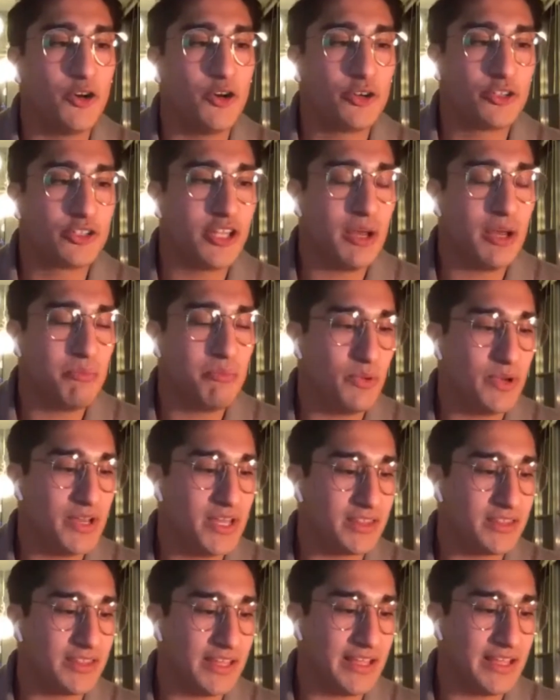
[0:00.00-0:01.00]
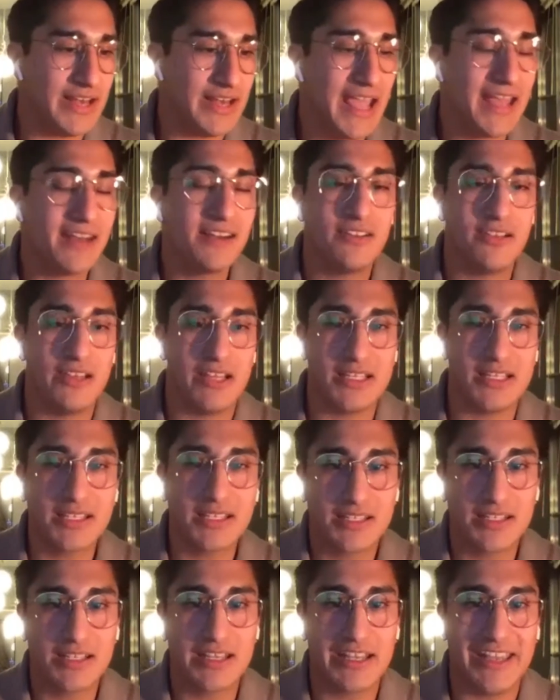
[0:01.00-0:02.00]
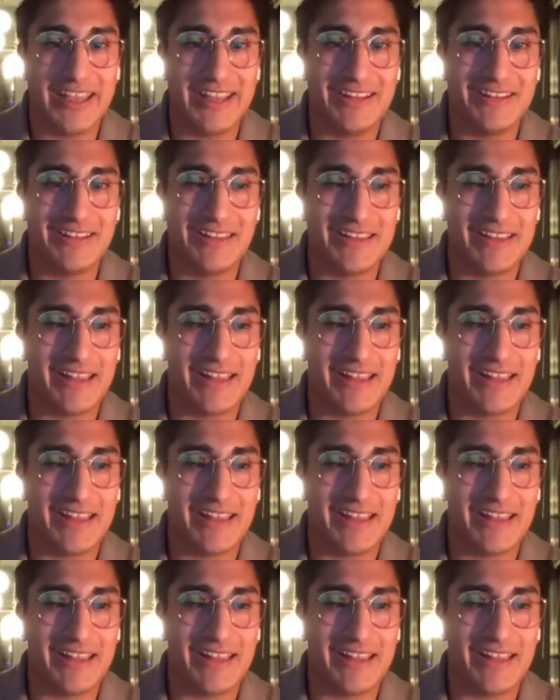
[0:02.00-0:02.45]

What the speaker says: hooked up with an analyst in